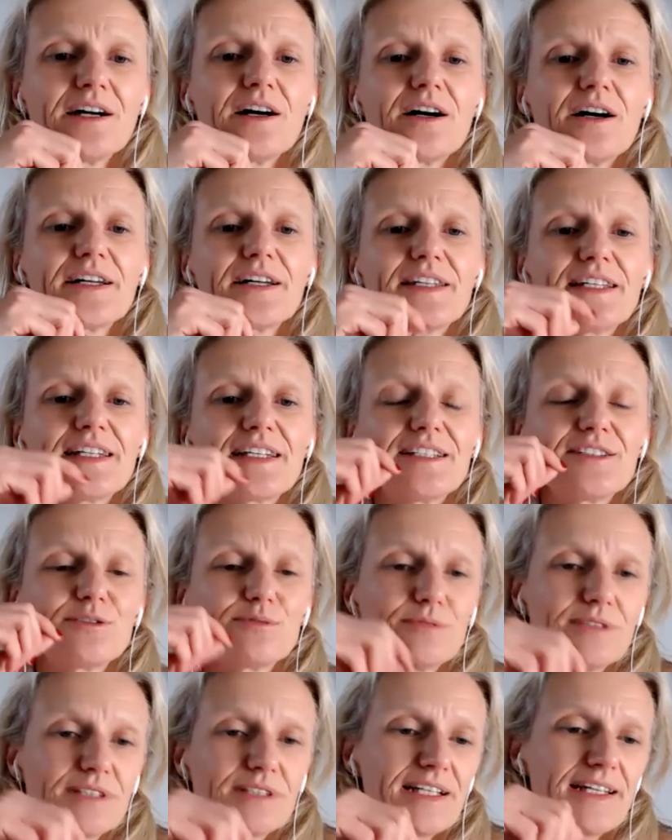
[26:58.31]
I think it's
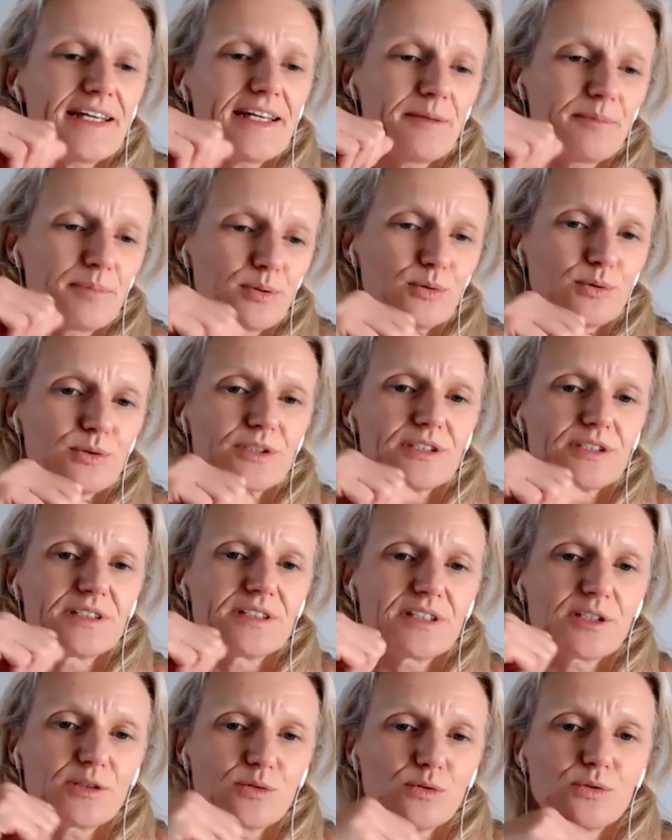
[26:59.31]
really
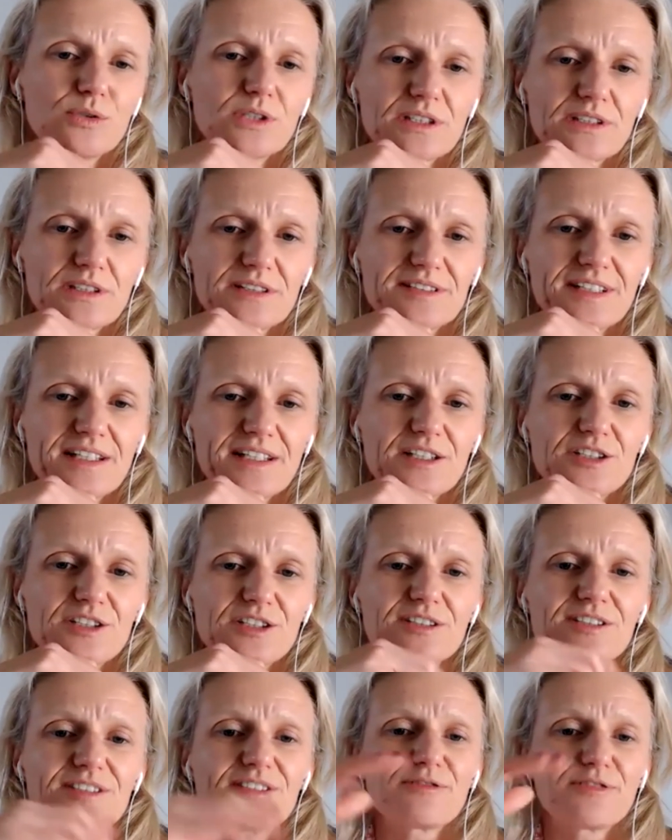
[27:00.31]
important that
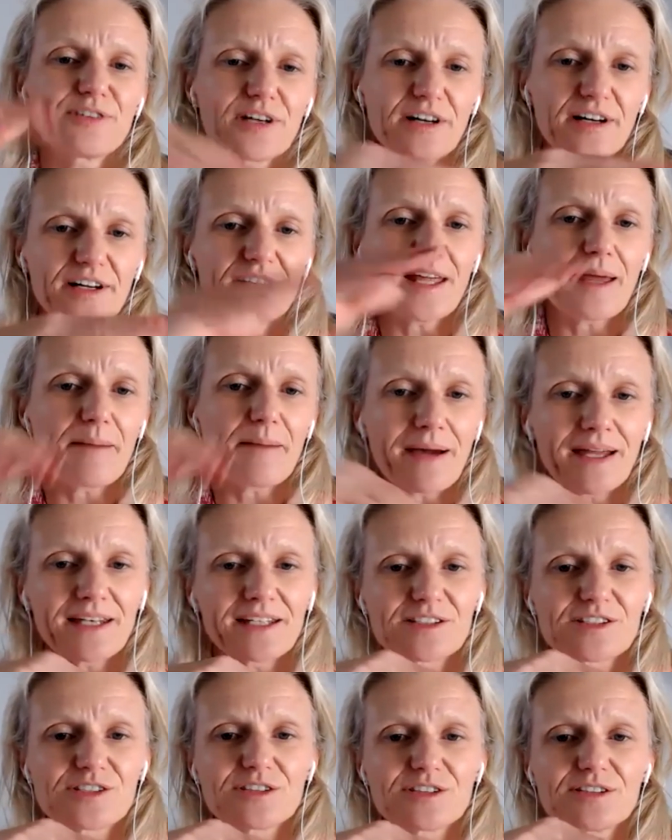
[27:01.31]
organisations via their
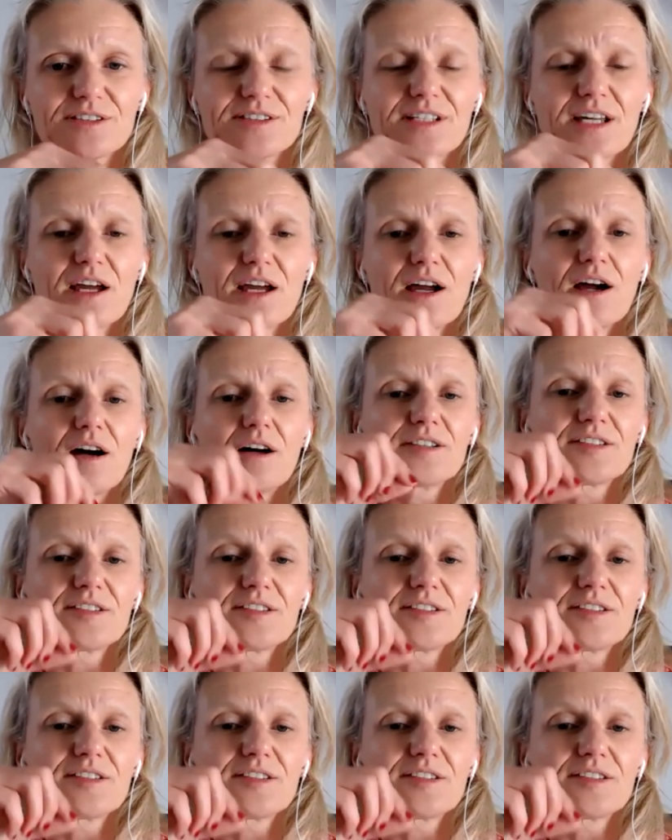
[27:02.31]
managers are